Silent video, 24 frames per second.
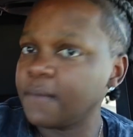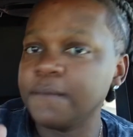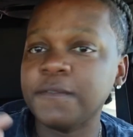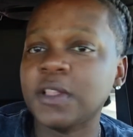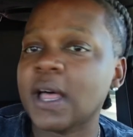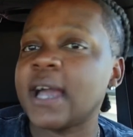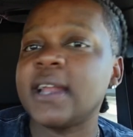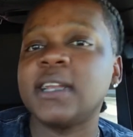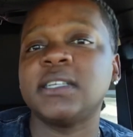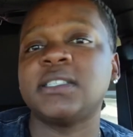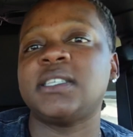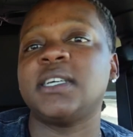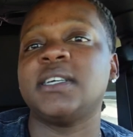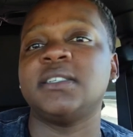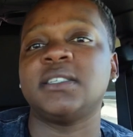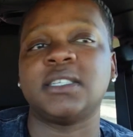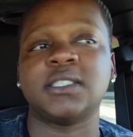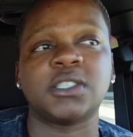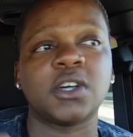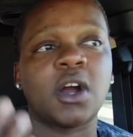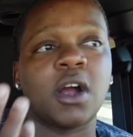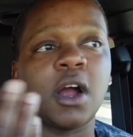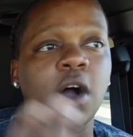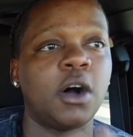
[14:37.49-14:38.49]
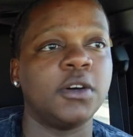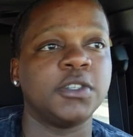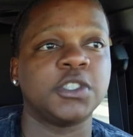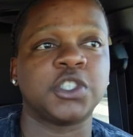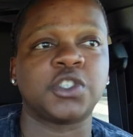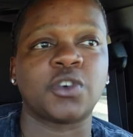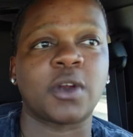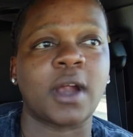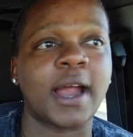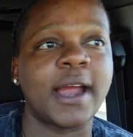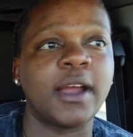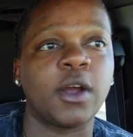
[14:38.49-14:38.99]
flight attendants are on
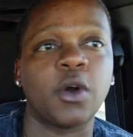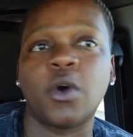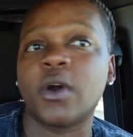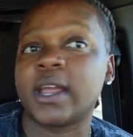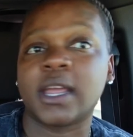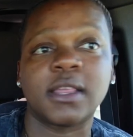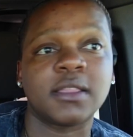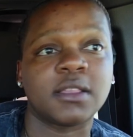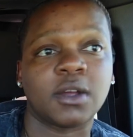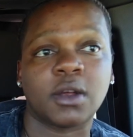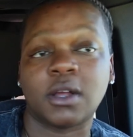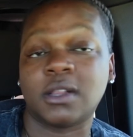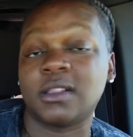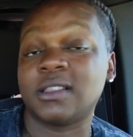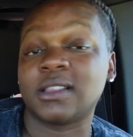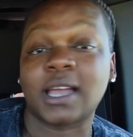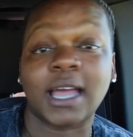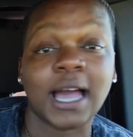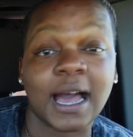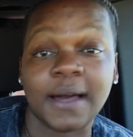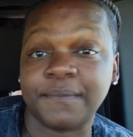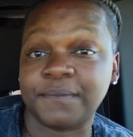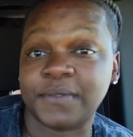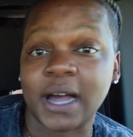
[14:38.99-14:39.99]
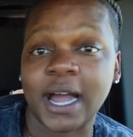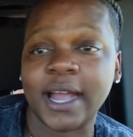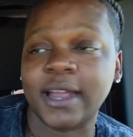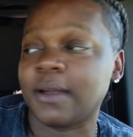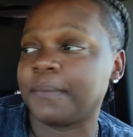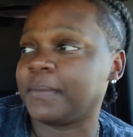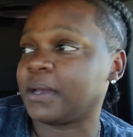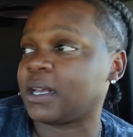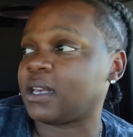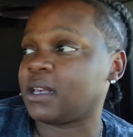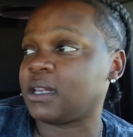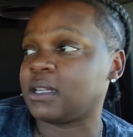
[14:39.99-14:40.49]
strike or either got
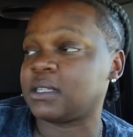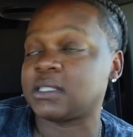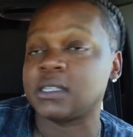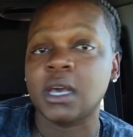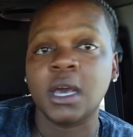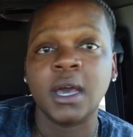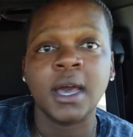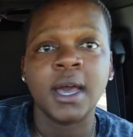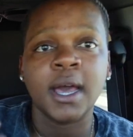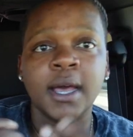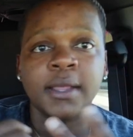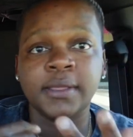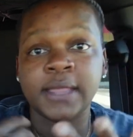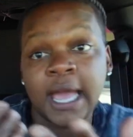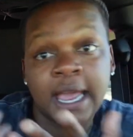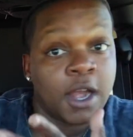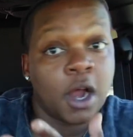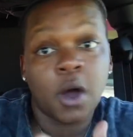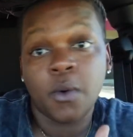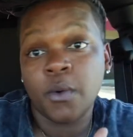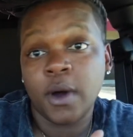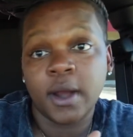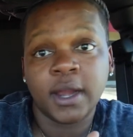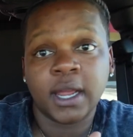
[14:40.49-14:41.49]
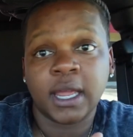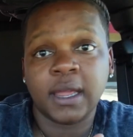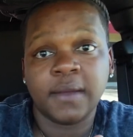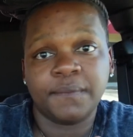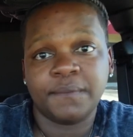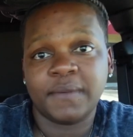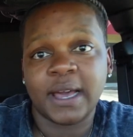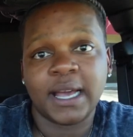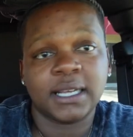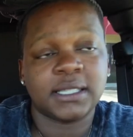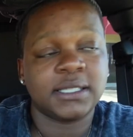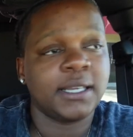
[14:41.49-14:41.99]
fired because they don't want to get
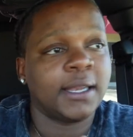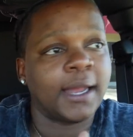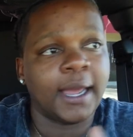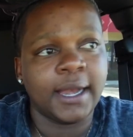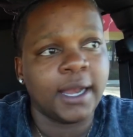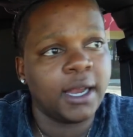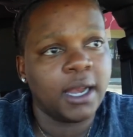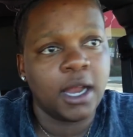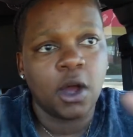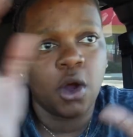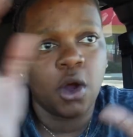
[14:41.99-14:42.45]
vaccinated